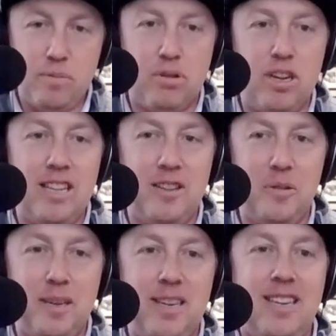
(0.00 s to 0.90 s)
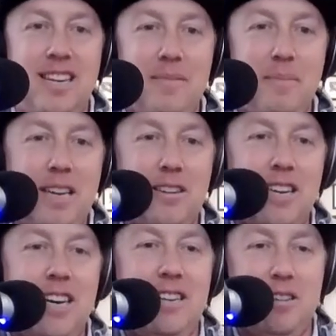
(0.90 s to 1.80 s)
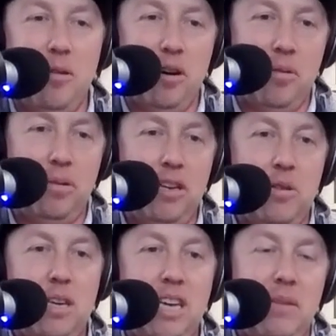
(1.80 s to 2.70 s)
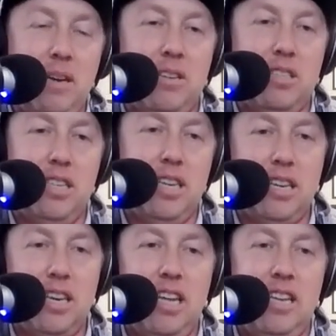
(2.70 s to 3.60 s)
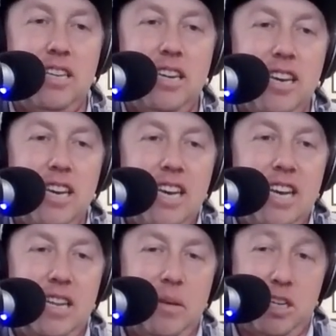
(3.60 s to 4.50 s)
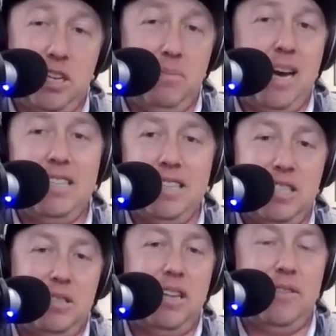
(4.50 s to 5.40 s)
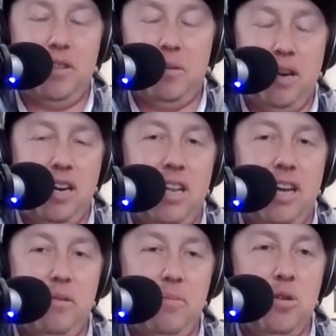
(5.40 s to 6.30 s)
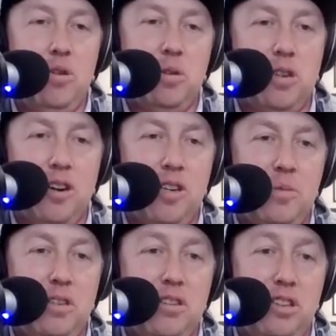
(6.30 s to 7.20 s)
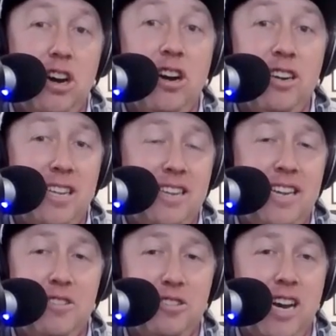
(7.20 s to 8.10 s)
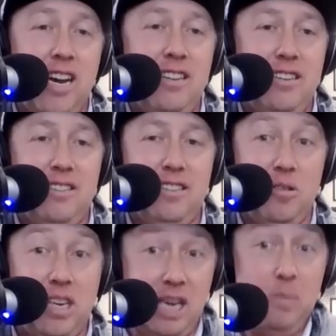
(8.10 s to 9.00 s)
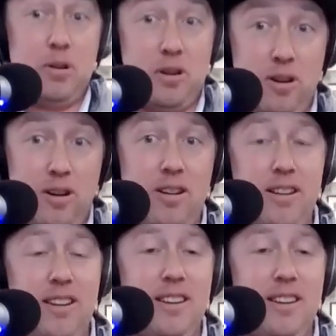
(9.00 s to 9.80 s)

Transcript: breathe a little bit, and then make your cut and go on and play your weekend and make your check. And I can imagine that's definitely playing a lot of emotional cards when you're young and you're trying to, you know, keep your card.